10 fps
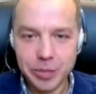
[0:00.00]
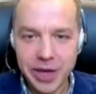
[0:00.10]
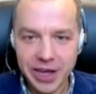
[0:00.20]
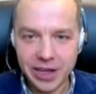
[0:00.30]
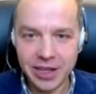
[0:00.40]

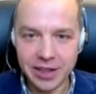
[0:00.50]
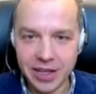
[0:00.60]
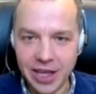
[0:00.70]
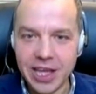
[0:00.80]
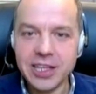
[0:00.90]
back
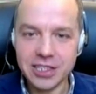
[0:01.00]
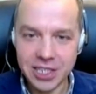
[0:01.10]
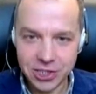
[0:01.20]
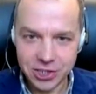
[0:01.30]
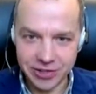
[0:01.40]
in the
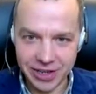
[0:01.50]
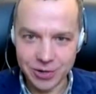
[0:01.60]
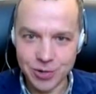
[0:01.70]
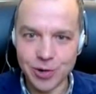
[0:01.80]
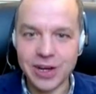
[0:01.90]
18th
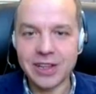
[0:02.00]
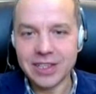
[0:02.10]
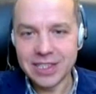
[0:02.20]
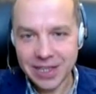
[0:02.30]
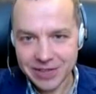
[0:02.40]
century or
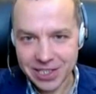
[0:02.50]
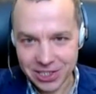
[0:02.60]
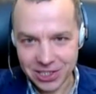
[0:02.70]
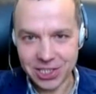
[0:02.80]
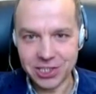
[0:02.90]
in the
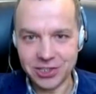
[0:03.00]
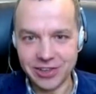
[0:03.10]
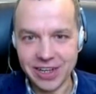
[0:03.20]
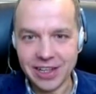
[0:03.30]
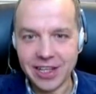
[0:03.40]
17th
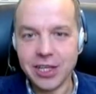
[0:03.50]
century